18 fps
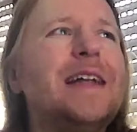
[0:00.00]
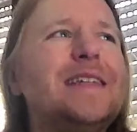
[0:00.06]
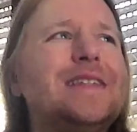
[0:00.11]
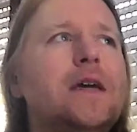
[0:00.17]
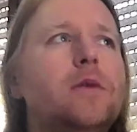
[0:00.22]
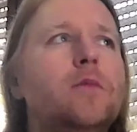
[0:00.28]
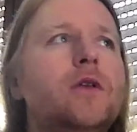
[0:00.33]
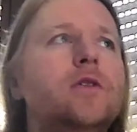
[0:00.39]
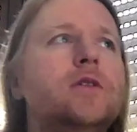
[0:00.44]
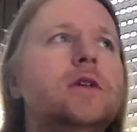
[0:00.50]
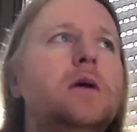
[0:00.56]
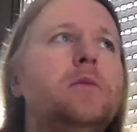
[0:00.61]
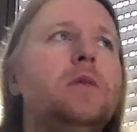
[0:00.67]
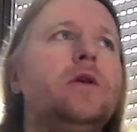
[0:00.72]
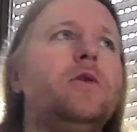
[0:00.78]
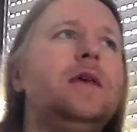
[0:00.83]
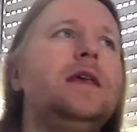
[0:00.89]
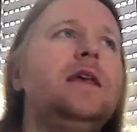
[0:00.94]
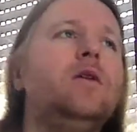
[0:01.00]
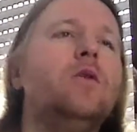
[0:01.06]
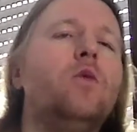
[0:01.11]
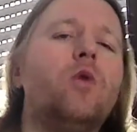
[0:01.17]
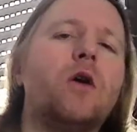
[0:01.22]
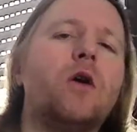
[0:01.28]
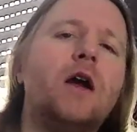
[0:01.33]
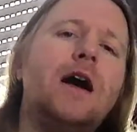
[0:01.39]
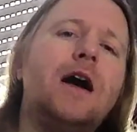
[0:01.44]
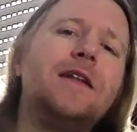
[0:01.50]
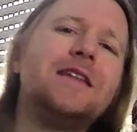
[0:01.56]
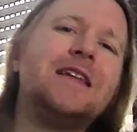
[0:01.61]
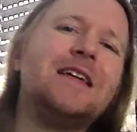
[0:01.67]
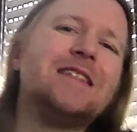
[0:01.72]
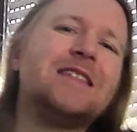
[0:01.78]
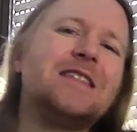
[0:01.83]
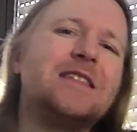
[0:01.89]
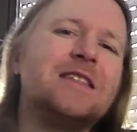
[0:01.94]
WWE were
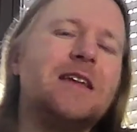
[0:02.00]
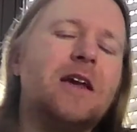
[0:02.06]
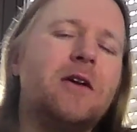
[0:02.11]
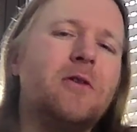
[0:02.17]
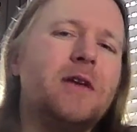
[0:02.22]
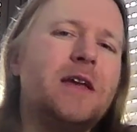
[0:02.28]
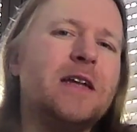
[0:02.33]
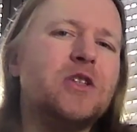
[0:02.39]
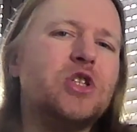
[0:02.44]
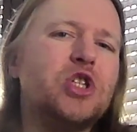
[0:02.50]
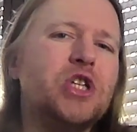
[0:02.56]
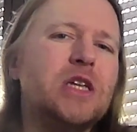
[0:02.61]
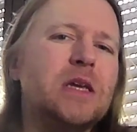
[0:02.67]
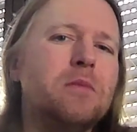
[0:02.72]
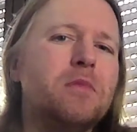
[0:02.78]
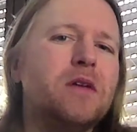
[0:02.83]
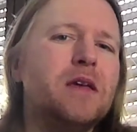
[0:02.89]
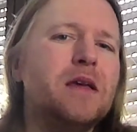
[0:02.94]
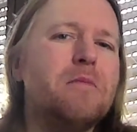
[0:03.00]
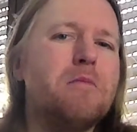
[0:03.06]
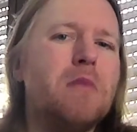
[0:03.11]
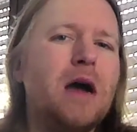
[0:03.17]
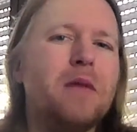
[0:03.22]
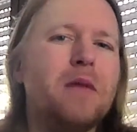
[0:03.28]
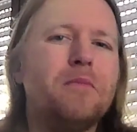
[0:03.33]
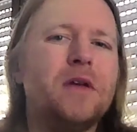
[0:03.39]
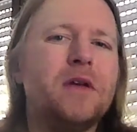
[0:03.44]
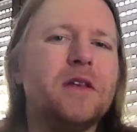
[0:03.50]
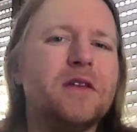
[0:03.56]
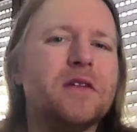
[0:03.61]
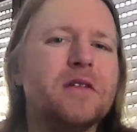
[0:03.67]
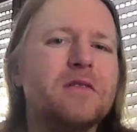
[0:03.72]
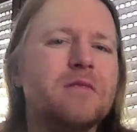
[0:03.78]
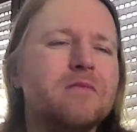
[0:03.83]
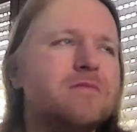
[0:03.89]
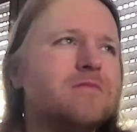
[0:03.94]
unnecessary and cheap, in my opinion.